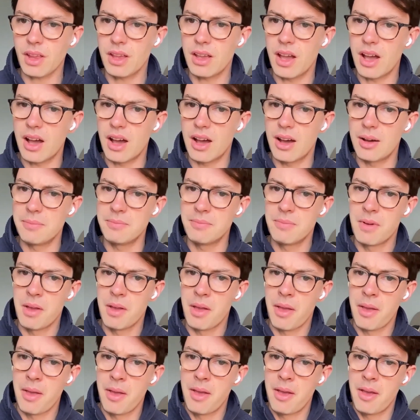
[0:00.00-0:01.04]

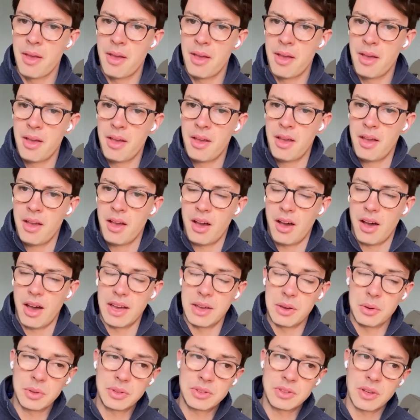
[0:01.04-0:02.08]
I
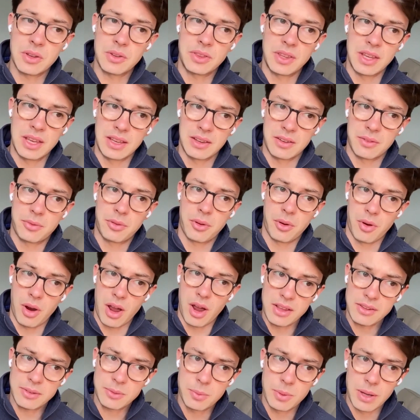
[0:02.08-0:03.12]
also think for
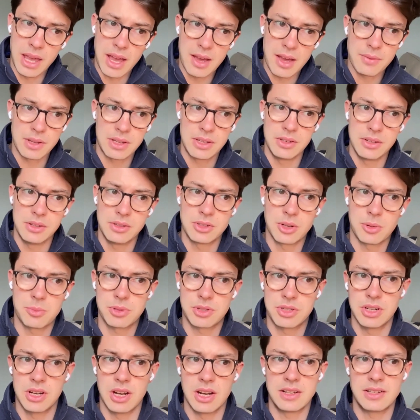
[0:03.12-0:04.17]
us, we have a huge
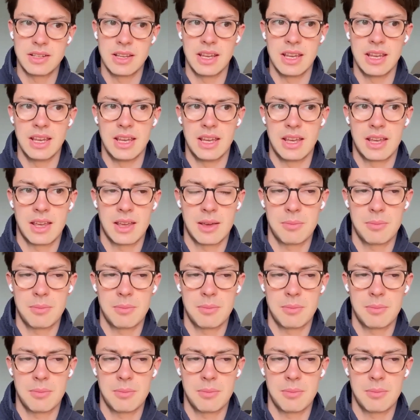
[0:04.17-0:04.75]
opportunity